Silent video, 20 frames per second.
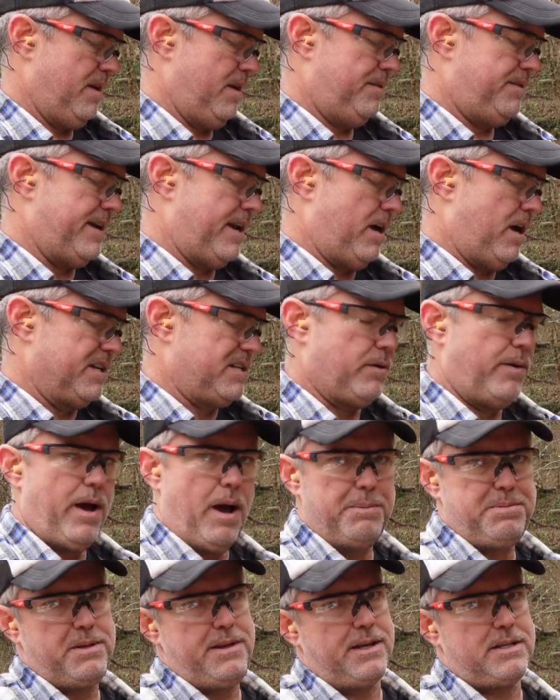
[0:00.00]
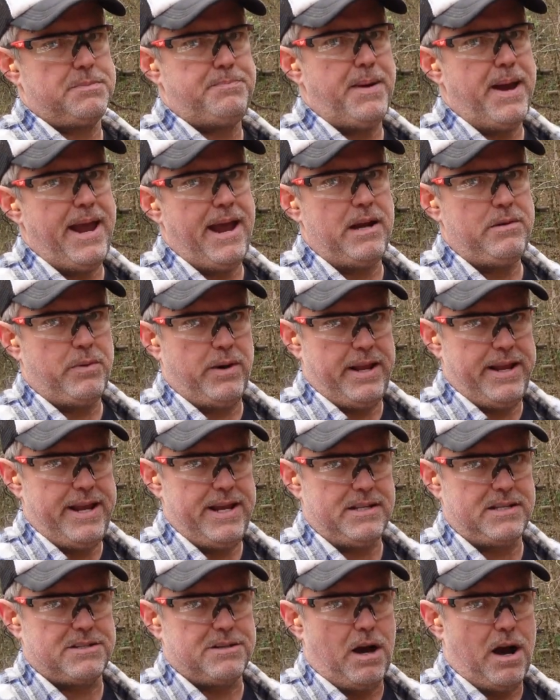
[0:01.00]
That also helps it expand when it
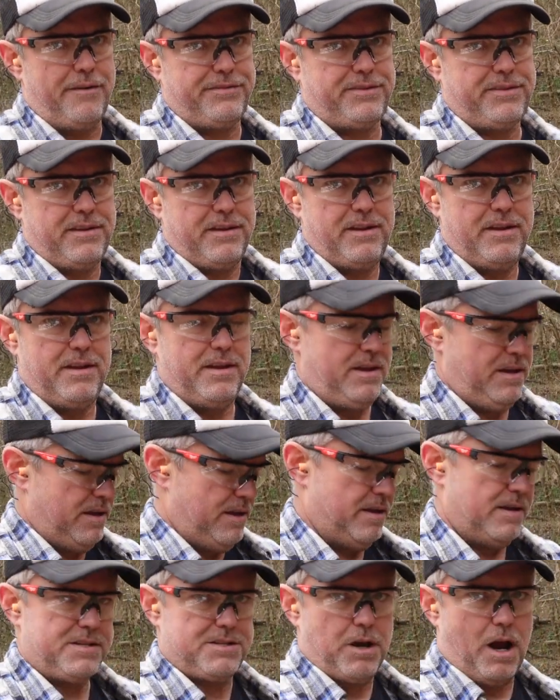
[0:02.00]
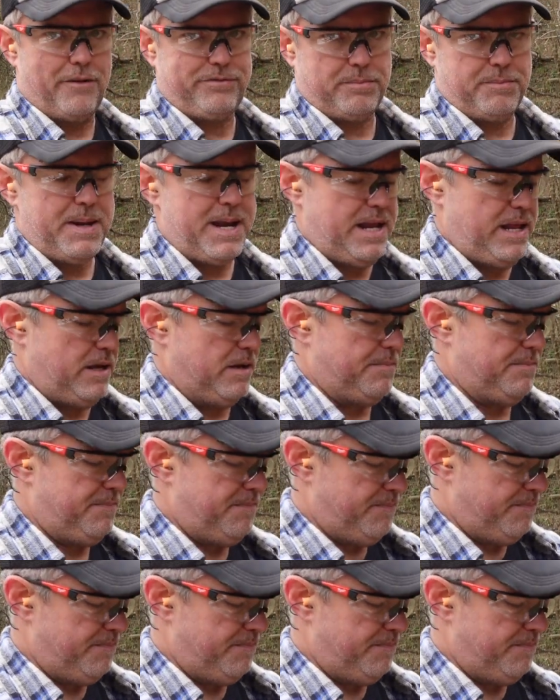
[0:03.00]
hits soft medium.